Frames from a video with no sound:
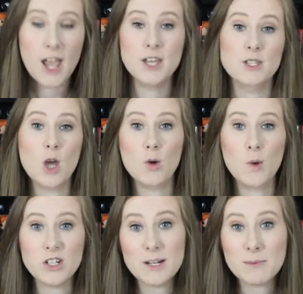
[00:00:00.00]
So
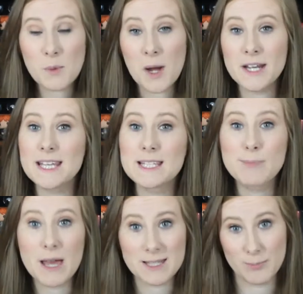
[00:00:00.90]
question number one is
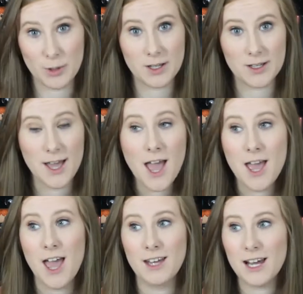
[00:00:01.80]
best book.
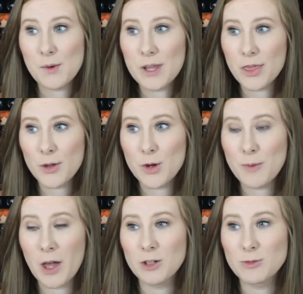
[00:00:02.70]
And I went through
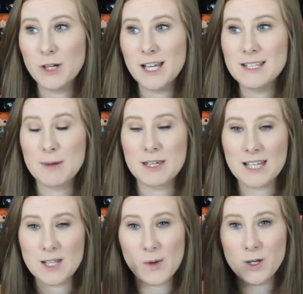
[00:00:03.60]
my Goodreads because
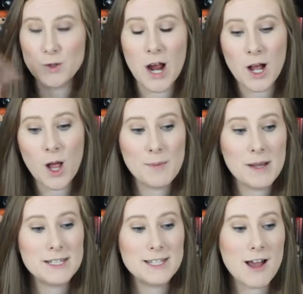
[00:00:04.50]
that's where I track all of
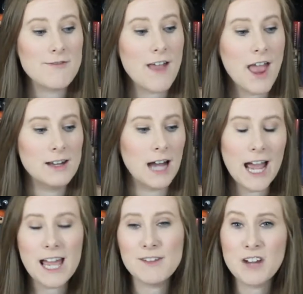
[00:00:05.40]
my stuff, and I
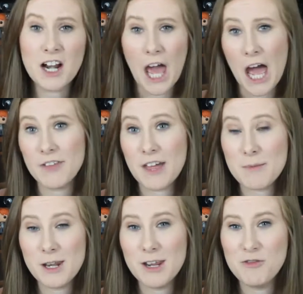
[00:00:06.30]
have not had
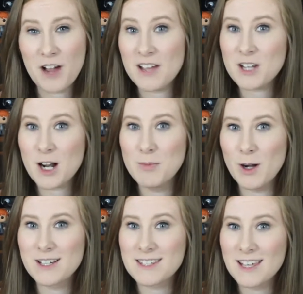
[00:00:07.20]
that many 5-star
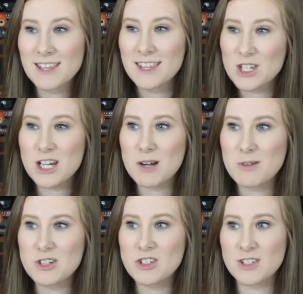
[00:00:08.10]
books this year,
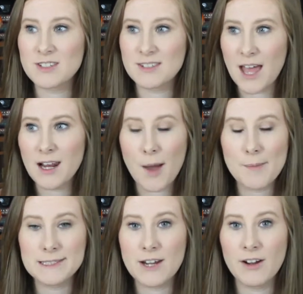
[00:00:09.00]
which is just a side
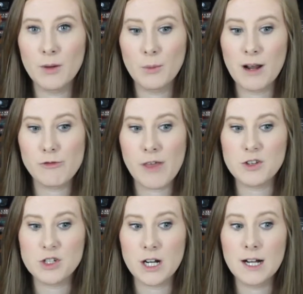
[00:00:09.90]
commentary on what I've read
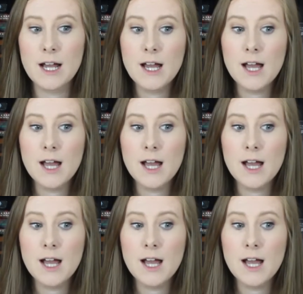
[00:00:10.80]
this year.